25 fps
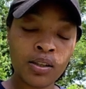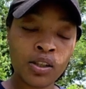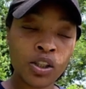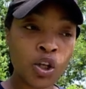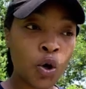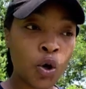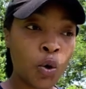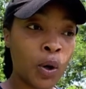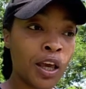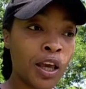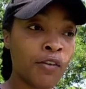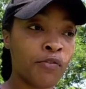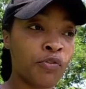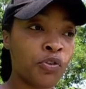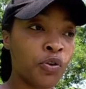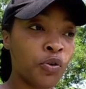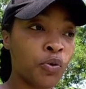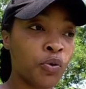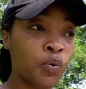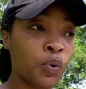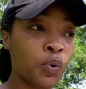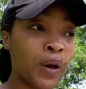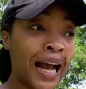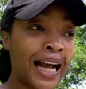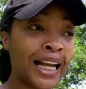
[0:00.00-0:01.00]
So if
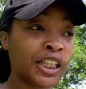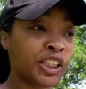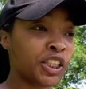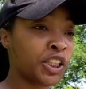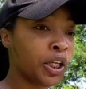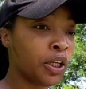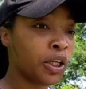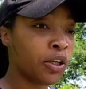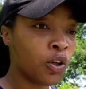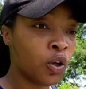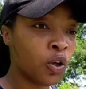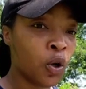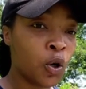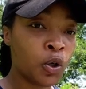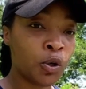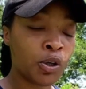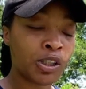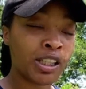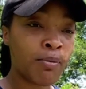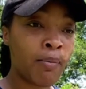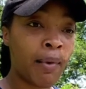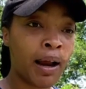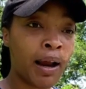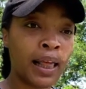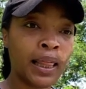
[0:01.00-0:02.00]
you got cheated on or
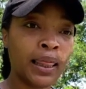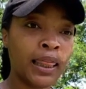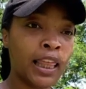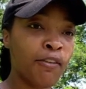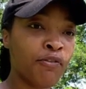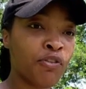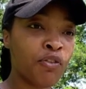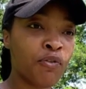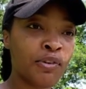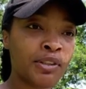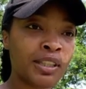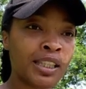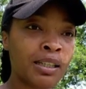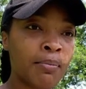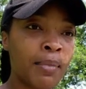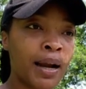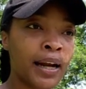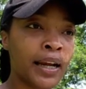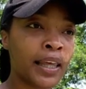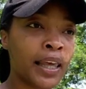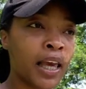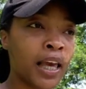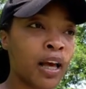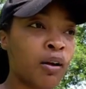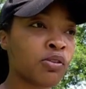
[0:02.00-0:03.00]
somebody left you for
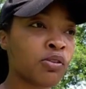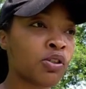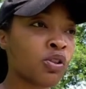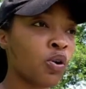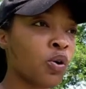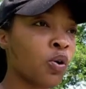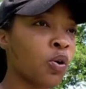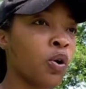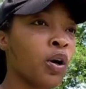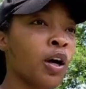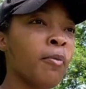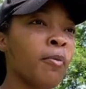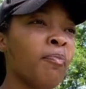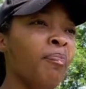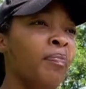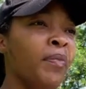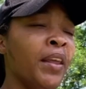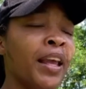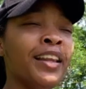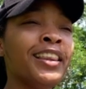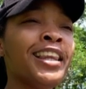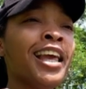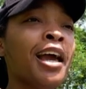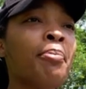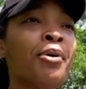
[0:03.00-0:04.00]
somebody else or
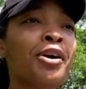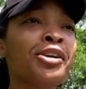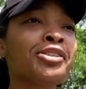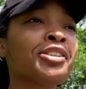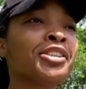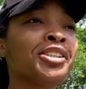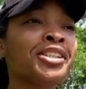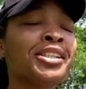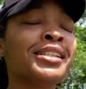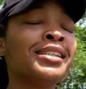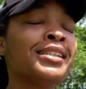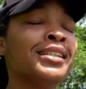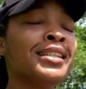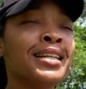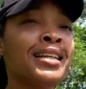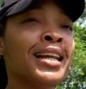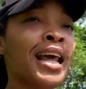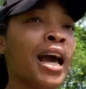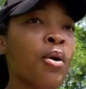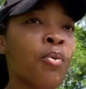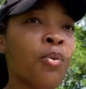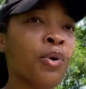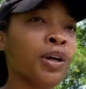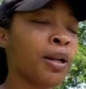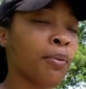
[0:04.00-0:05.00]
that person just did
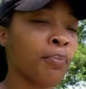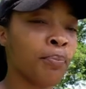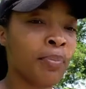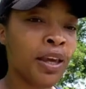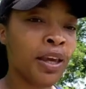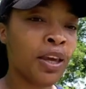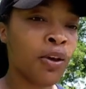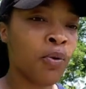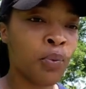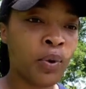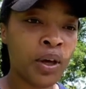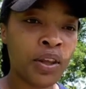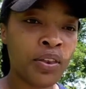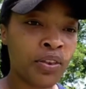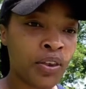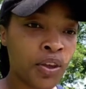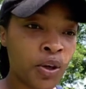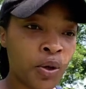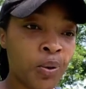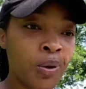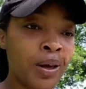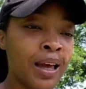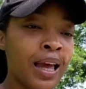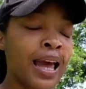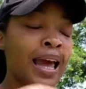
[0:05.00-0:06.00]
not want to be with
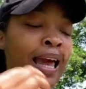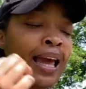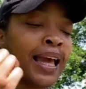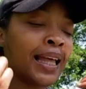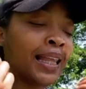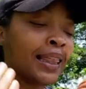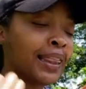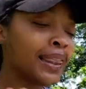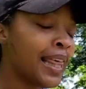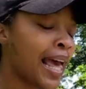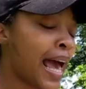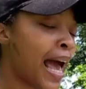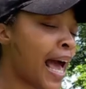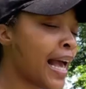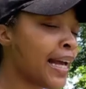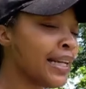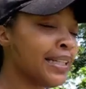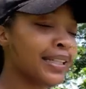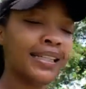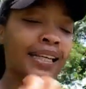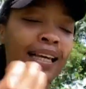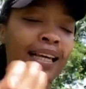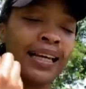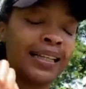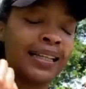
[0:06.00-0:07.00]
you, that
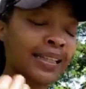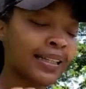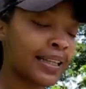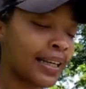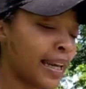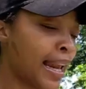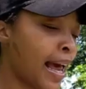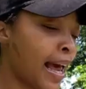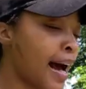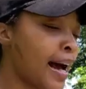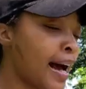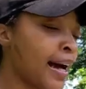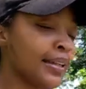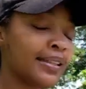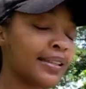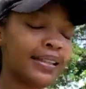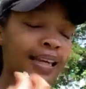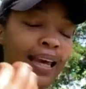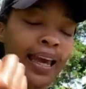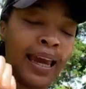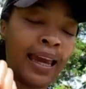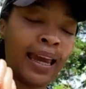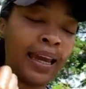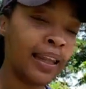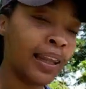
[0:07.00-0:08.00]
is not
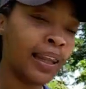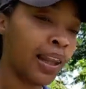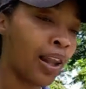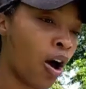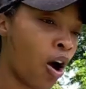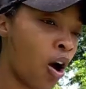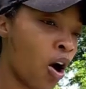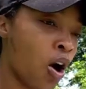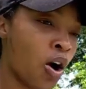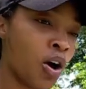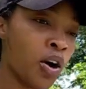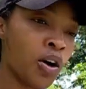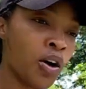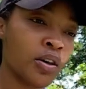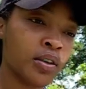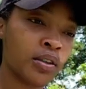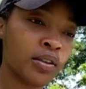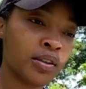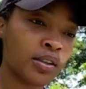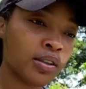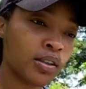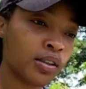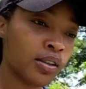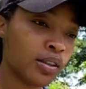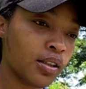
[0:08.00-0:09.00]
a
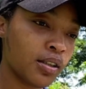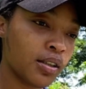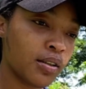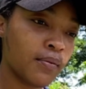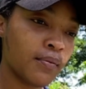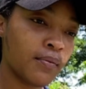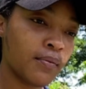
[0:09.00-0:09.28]
loss.